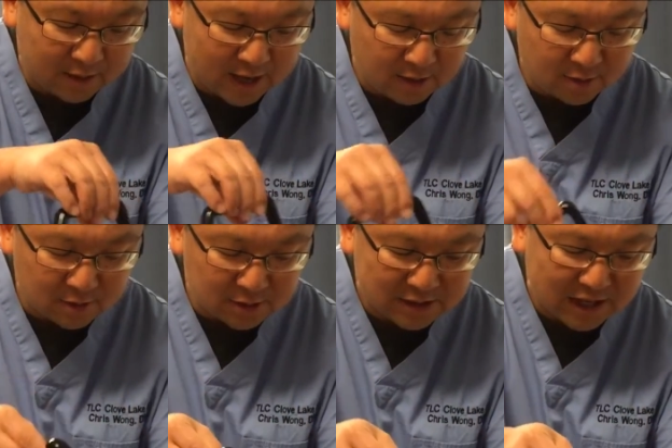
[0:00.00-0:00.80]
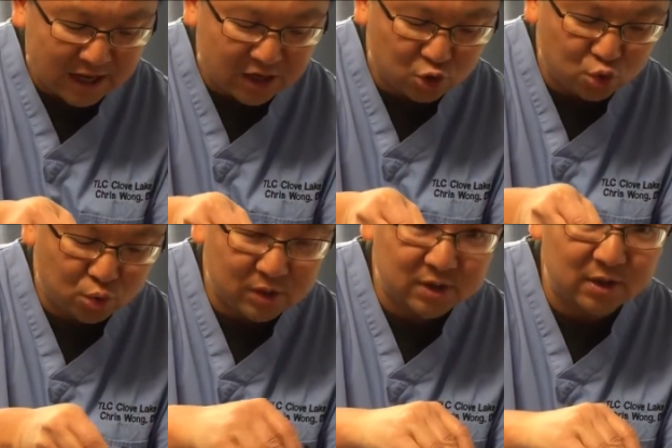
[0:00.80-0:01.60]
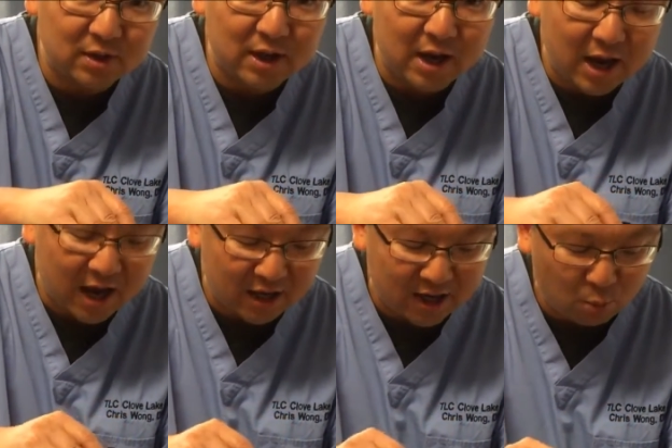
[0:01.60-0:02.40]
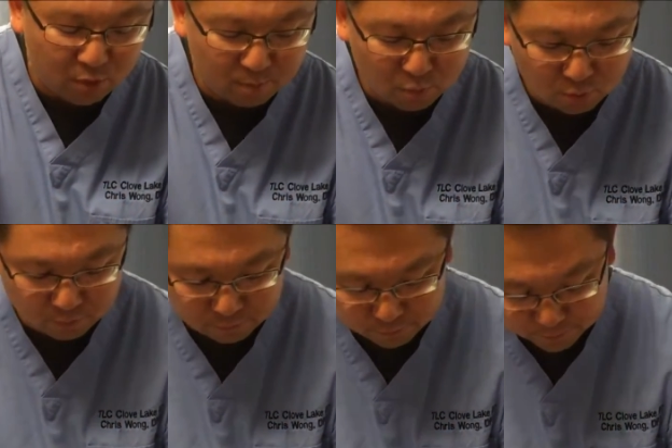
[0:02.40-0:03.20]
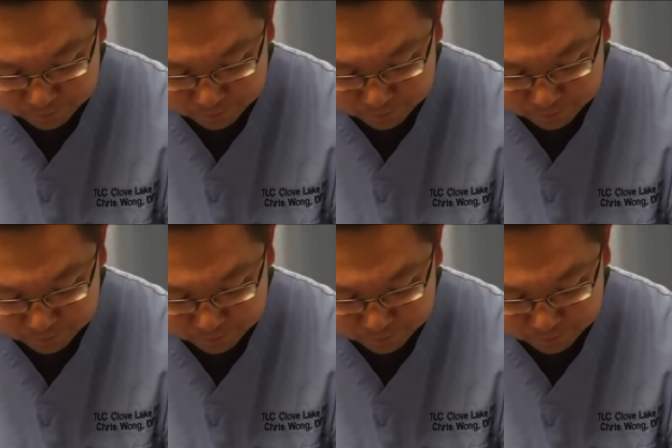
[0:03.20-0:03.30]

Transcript: And then slightly twist it and then we move.